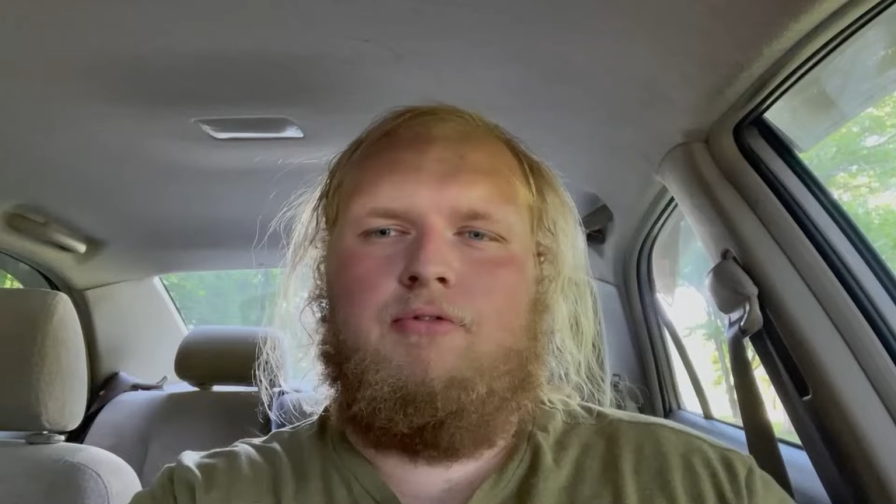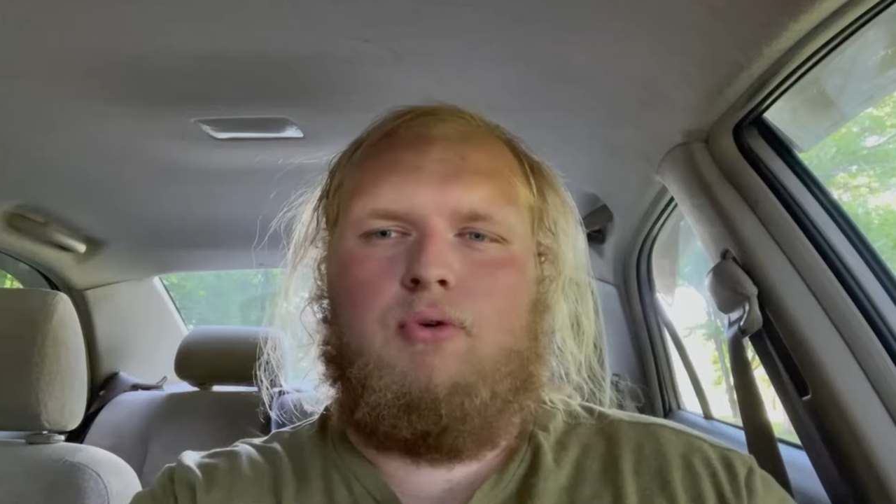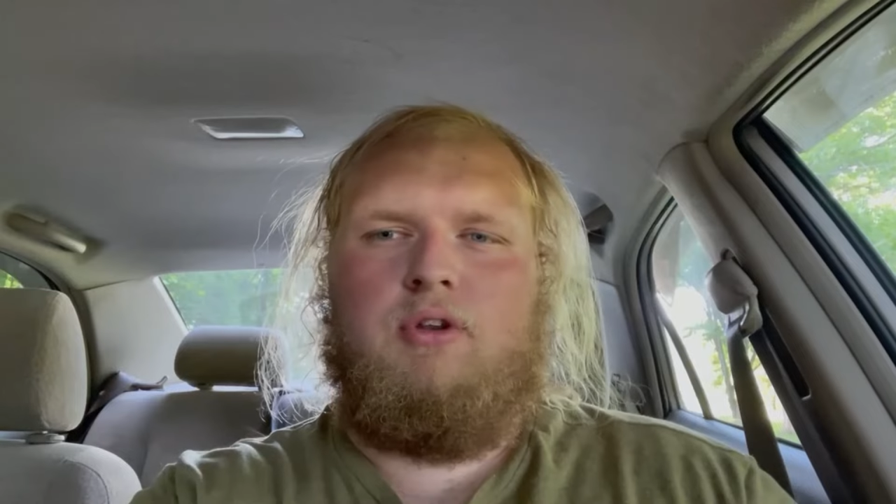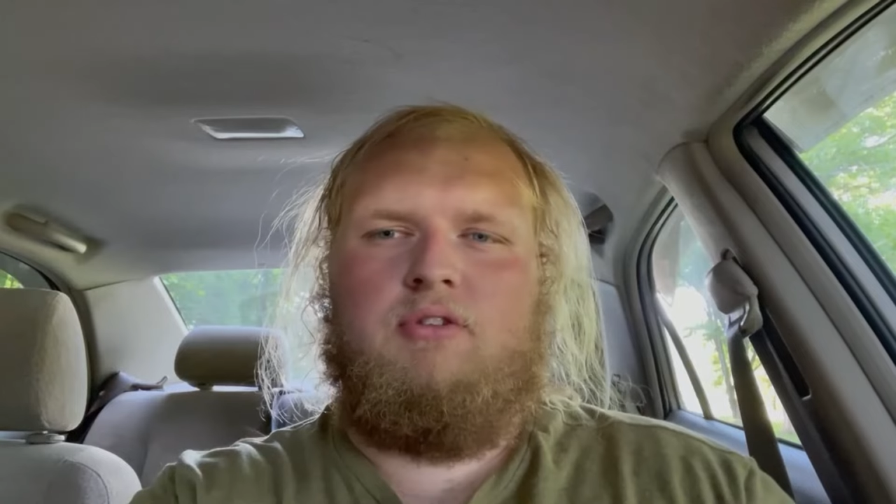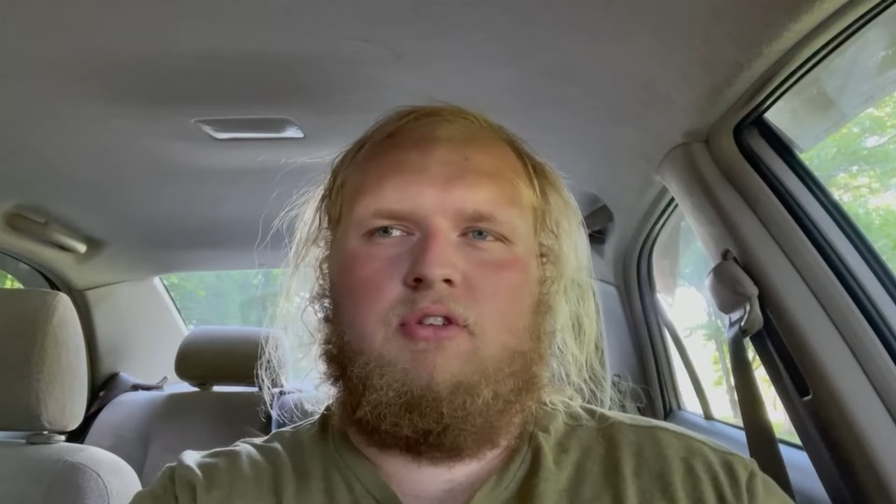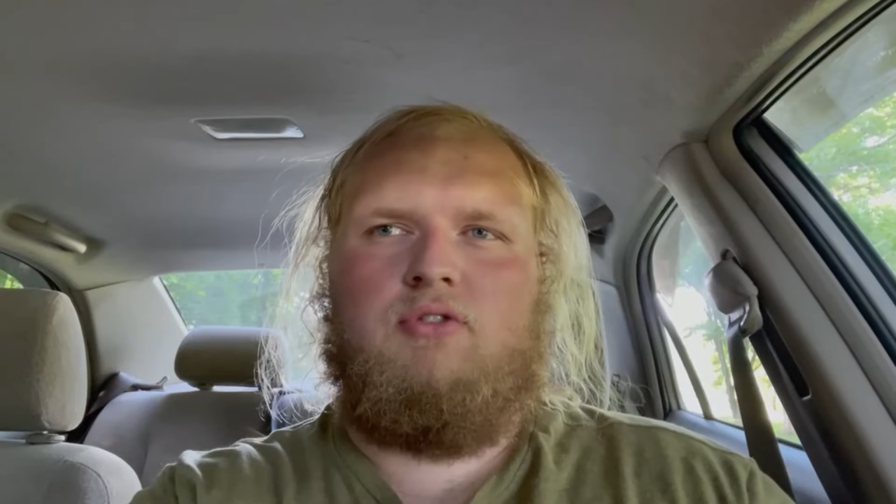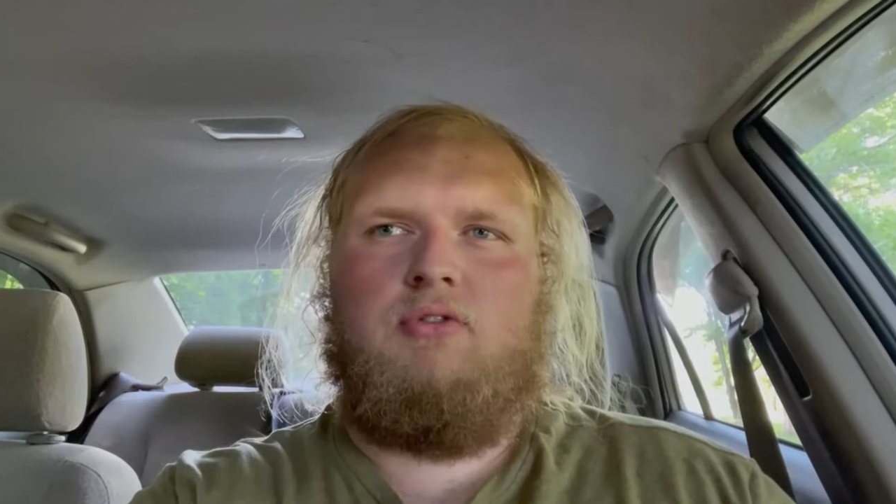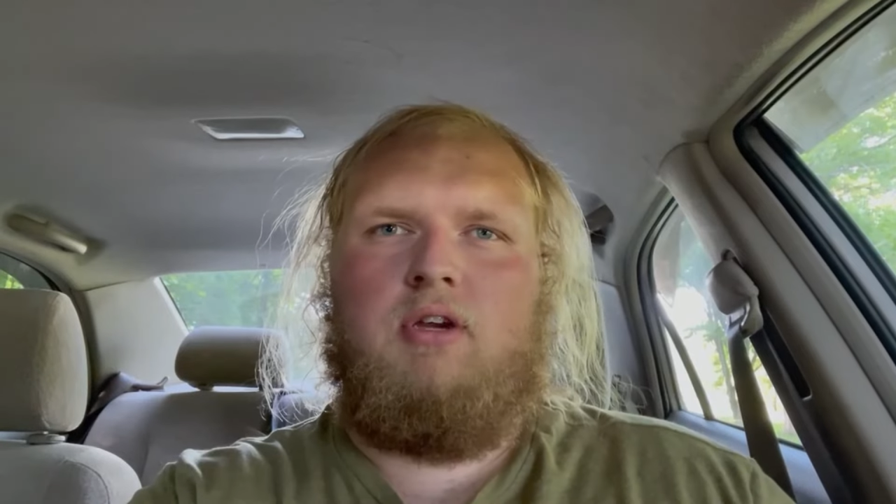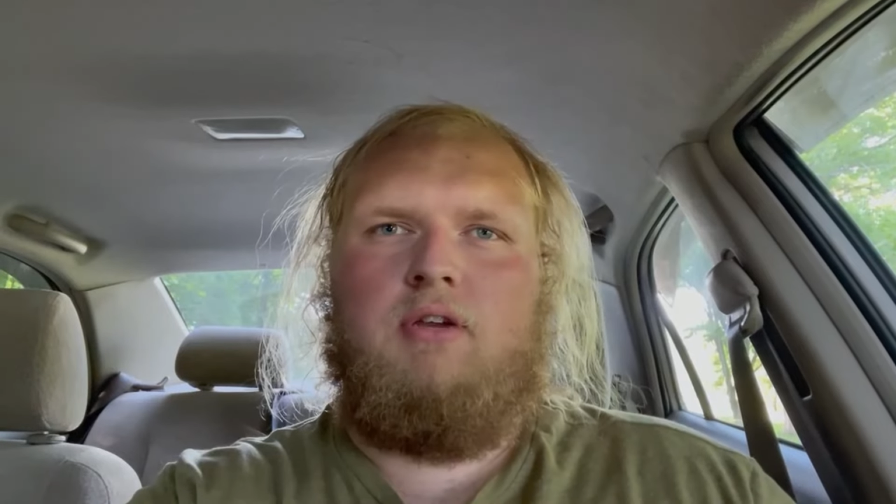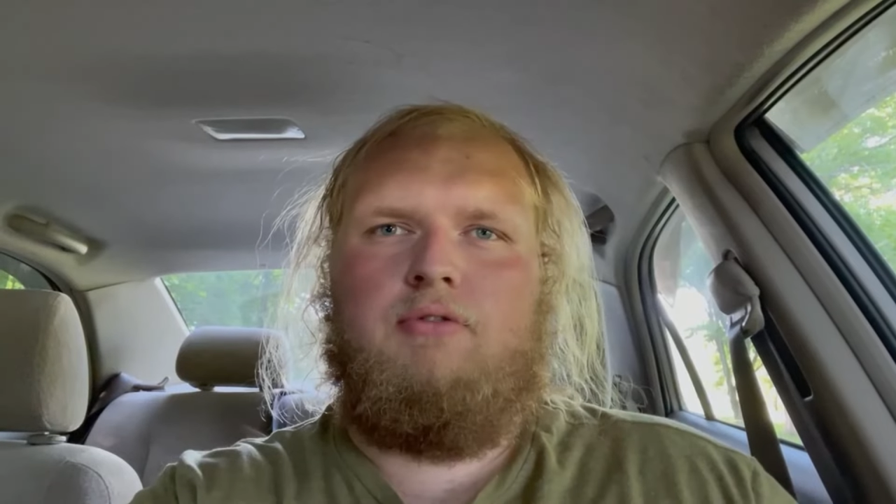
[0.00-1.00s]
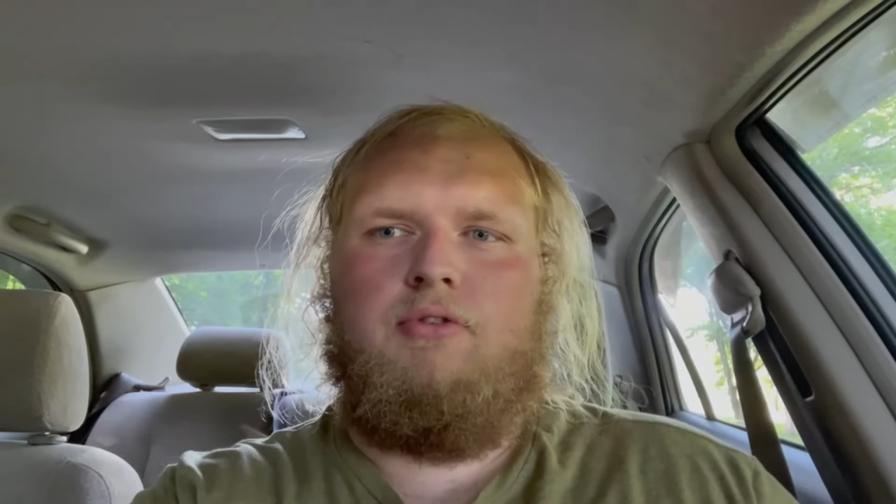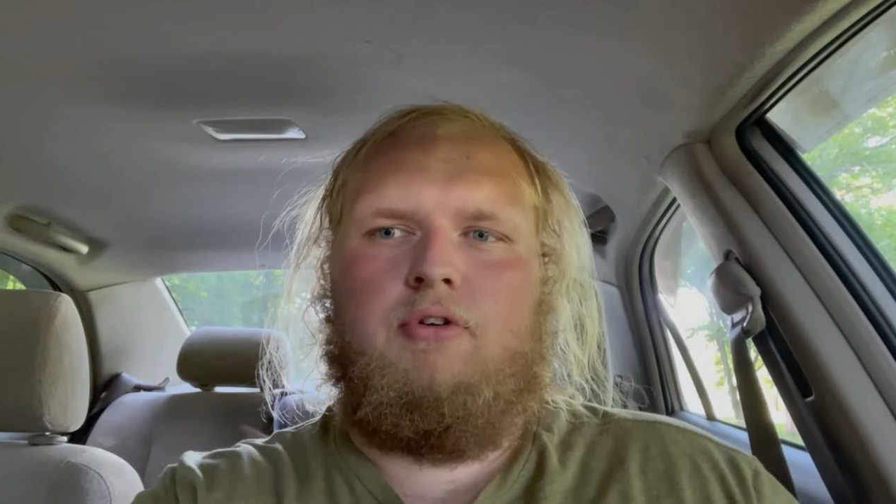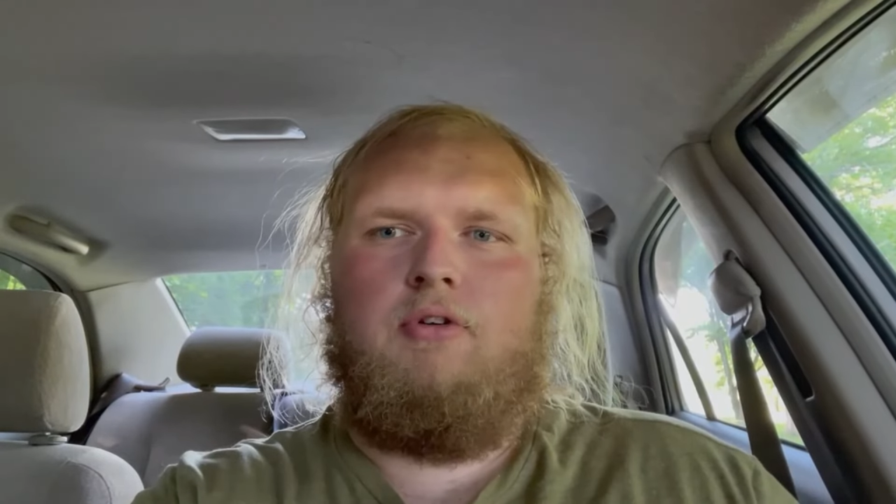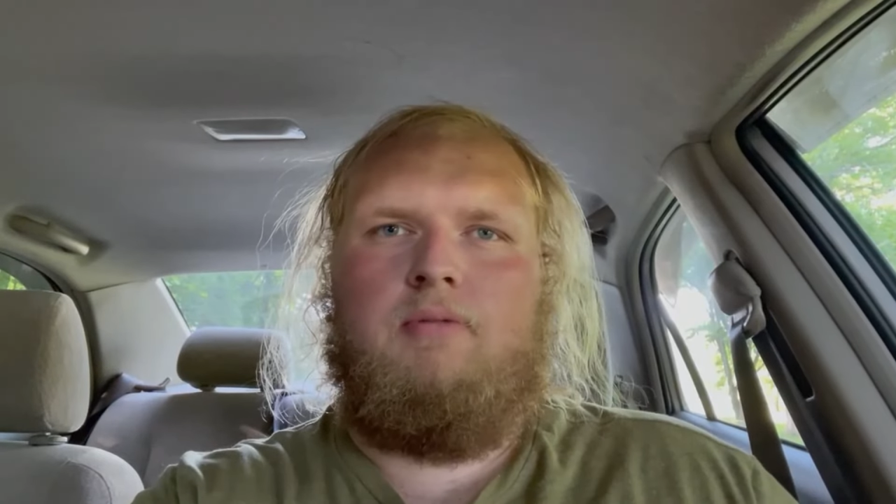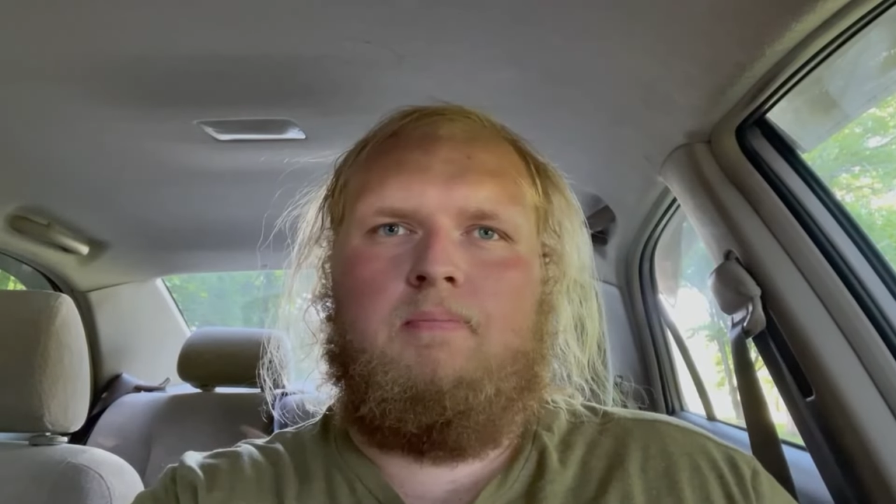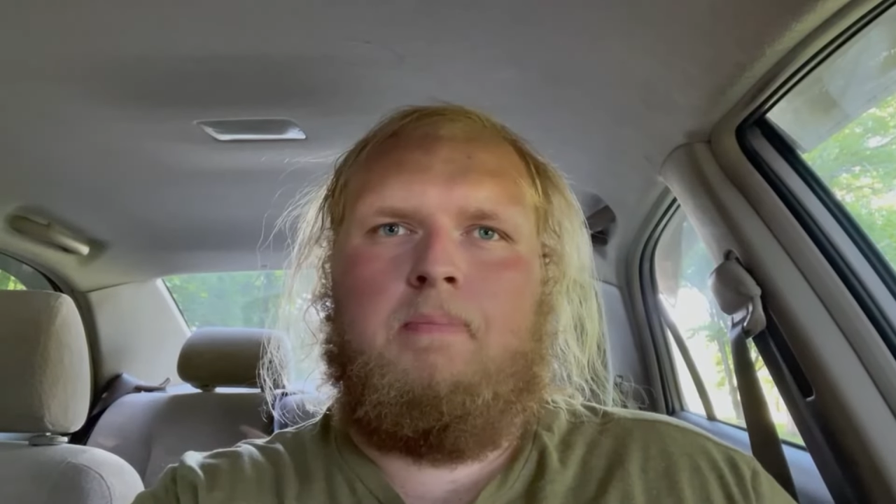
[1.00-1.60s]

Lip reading: 46 grand for